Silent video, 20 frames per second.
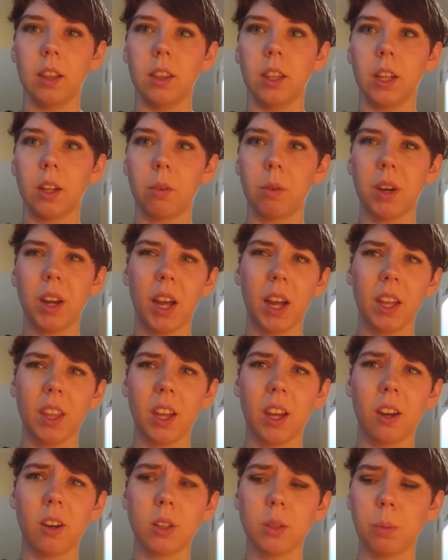liquid
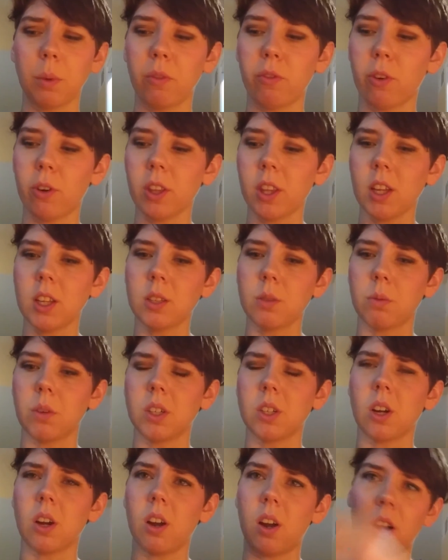highlighters before this,
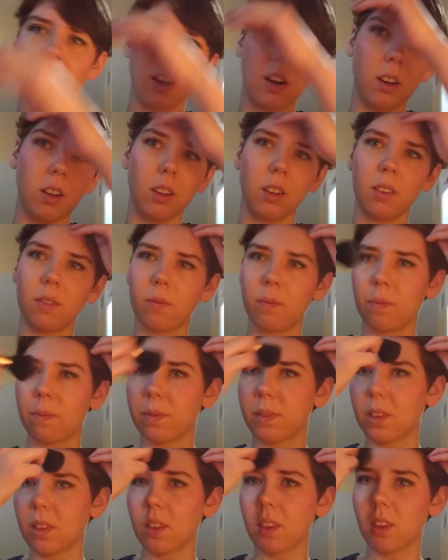which are
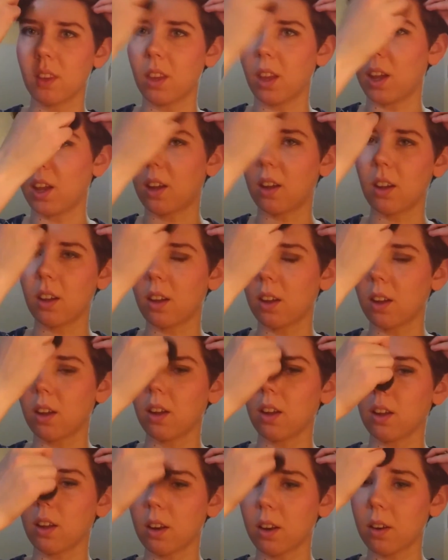like
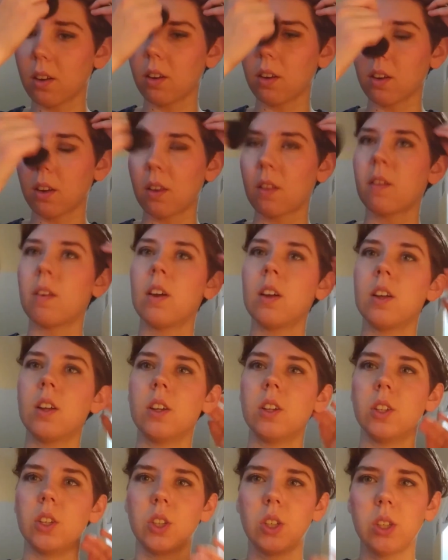
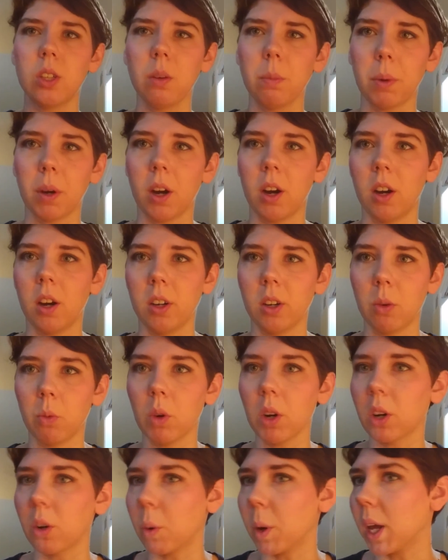super hard to
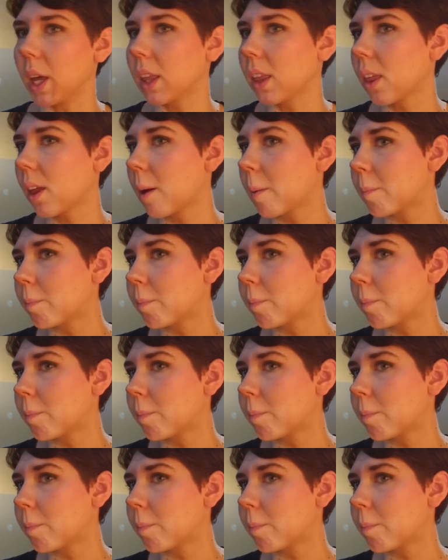work with.